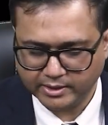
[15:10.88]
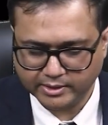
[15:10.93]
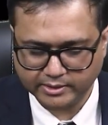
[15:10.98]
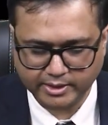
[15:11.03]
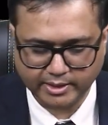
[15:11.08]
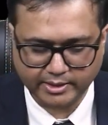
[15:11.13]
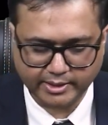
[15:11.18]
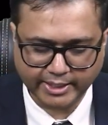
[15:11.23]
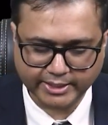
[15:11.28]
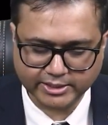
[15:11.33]

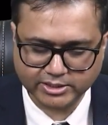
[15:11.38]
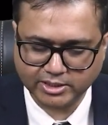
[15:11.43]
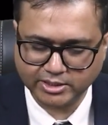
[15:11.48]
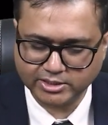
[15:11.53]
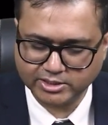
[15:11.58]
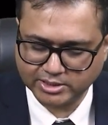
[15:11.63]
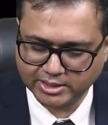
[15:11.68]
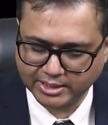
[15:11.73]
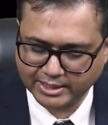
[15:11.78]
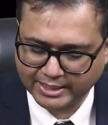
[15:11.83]
the next
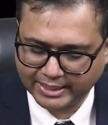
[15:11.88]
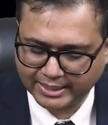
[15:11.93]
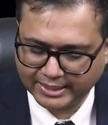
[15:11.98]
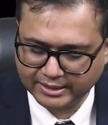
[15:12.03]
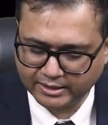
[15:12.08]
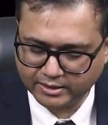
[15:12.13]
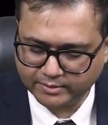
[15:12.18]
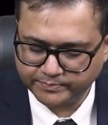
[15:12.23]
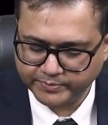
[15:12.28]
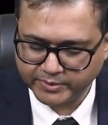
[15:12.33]
is
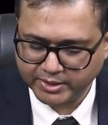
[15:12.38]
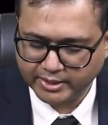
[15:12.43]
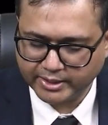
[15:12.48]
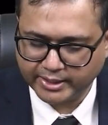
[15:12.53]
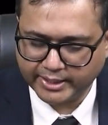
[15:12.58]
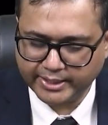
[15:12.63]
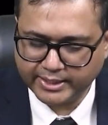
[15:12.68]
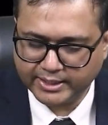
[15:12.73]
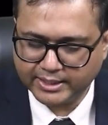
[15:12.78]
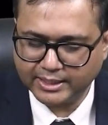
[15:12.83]
denial
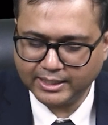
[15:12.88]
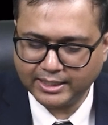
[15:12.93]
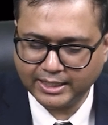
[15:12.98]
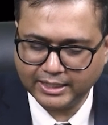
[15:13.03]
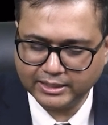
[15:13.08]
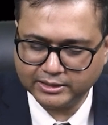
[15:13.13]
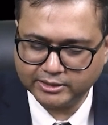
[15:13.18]
in denial,